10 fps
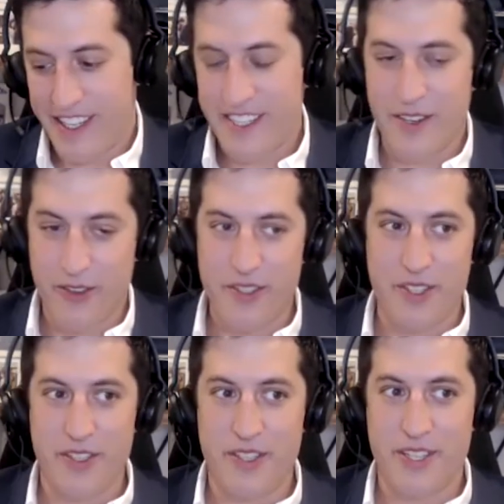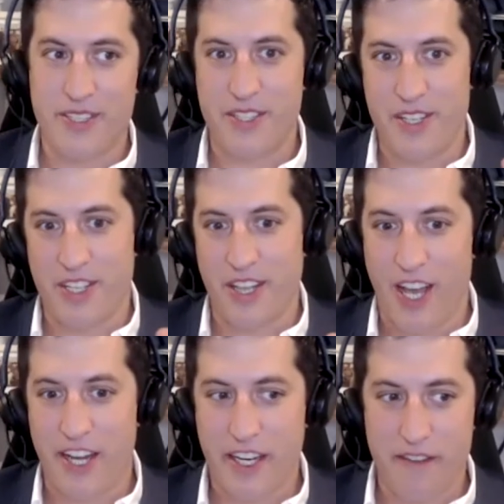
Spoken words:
there's a lot of